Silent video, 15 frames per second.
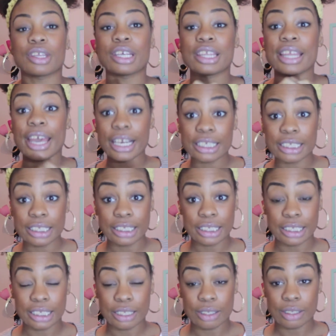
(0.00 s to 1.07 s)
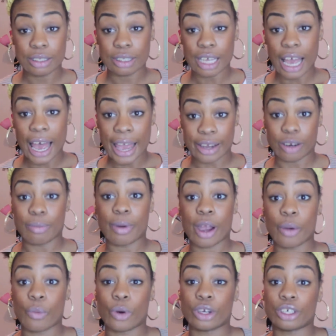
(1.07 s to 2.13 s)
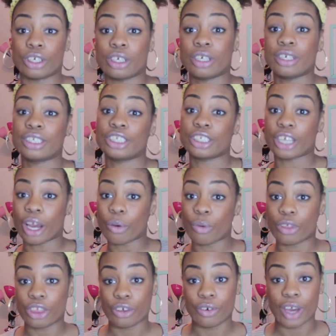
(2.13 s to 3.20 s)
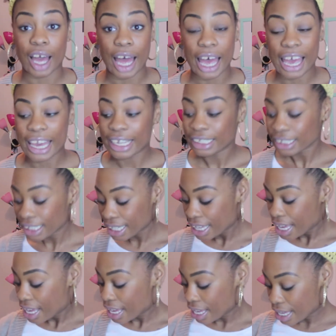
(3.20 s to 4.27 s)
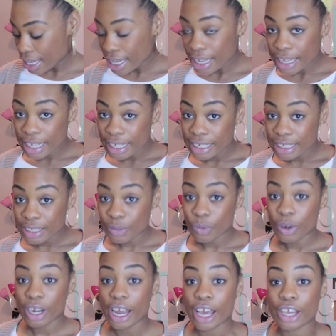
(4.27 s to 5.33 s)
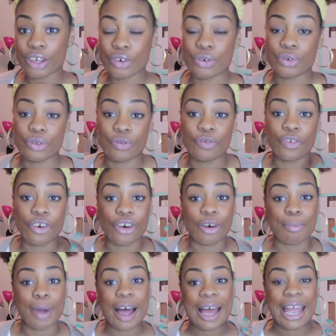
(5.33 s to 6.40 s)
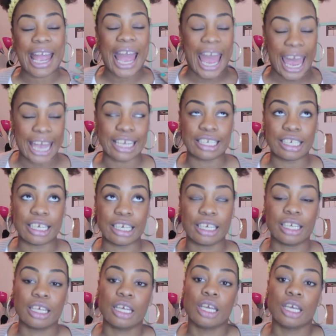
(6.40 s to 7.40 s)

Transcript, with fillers: The next item I want to share with you guys is what I use for my acne.